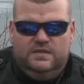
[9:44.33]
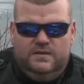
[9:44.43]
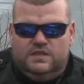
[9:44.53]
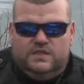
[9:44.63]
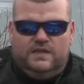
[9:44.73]

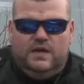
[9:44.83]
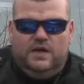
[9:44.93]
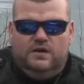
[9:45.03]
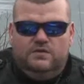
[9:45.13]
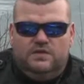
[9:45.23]
Just
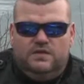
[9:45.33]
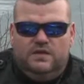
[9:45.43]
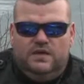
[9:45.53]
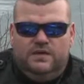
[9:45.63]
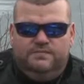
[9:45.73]
count
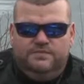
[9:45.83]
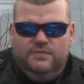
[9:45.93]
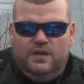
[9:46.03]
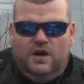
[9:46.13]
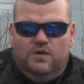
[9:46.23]

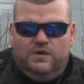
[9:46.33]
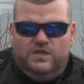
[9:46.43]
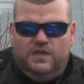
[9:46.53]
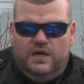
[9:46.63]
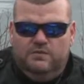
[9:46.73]
how much
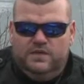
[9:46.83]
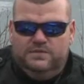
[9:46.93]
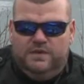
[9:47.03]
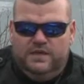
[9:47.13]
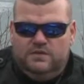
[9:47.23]
time we
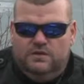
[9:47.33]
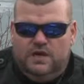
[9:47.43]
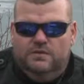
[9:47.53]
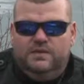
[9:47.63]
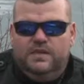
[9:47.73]
spend. So a
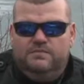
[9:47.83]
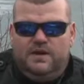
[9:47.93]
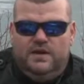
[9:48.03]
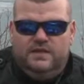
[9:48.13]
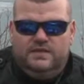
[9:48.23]
company
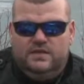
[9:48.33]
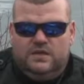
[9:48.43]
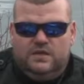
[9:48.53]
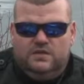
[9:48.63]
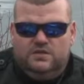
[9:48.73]
buys
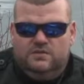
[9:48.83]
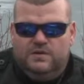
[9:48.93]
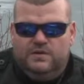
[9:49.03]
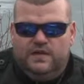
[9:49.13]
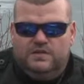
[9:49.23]
consumer
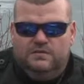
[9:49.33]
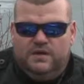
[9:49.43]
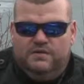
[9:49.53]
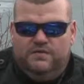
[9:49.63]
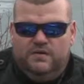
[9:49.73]
grade
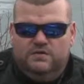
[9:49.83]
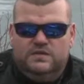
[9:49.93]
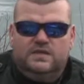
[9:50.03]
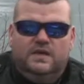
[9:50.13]
smartphones,